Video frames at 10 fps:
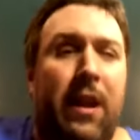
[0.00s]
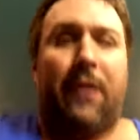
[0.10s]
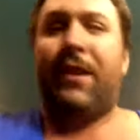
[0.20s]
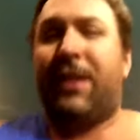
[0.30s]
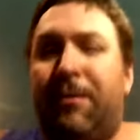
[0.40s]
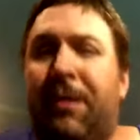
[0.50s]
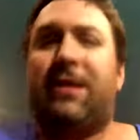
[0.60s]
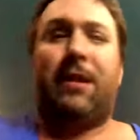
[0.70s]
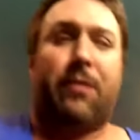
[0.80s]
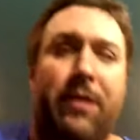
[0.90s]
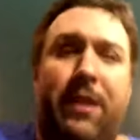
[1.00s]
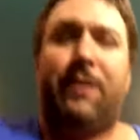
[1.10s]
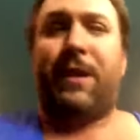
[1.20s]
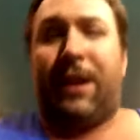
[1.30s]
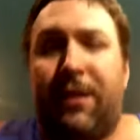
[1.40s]
every time you see one of these
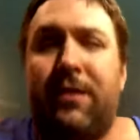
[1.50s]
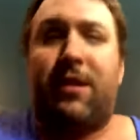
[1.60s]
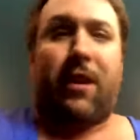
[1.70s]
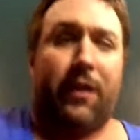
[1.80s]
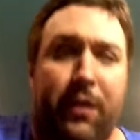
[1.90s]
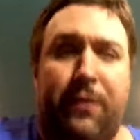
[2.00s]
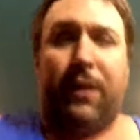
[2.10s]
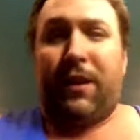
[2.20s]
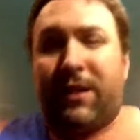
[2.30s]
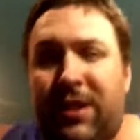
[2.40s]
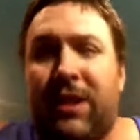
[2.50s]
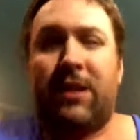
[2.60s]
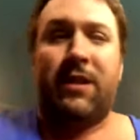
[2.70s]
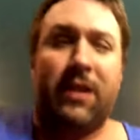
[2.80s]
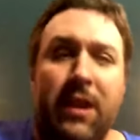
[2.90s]
videos, cardio vlogs,
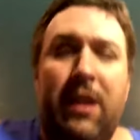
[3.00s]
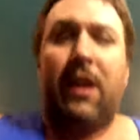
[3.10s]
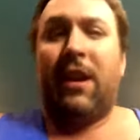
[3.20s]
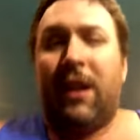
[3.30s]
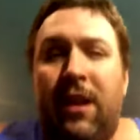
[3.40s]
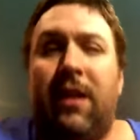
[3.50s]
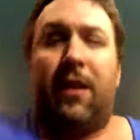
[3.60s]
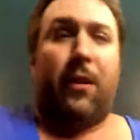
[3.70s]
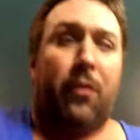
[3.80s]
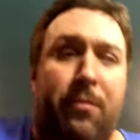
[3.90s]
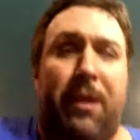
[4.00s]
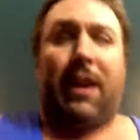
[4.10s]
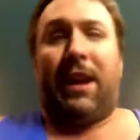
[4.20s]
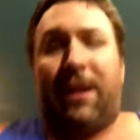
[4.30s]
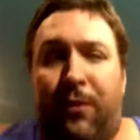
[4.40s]
there will be
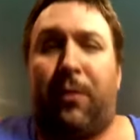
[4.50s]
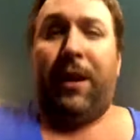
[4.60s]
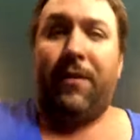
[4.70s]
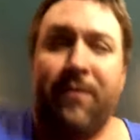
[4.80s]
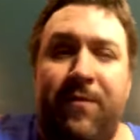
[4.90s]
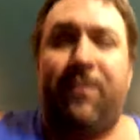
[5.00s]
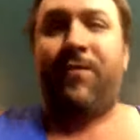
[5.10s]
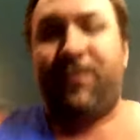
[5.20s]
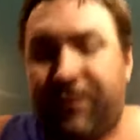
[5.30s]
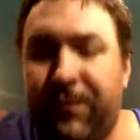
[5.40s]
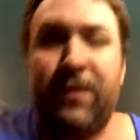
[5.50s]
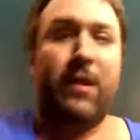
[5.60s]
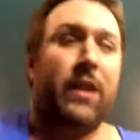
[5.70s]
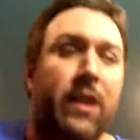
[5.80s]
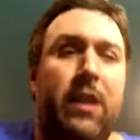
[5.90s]
a giveaway.
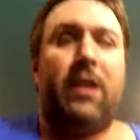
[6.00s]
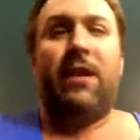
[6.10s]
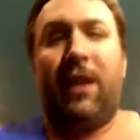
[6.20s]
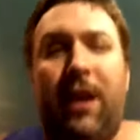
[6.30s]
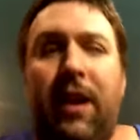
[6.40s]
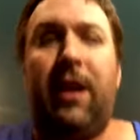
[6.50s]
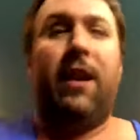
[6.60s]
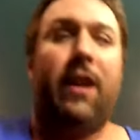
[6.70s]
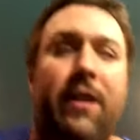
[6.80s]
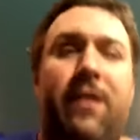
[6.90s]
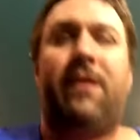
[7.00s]
Yay!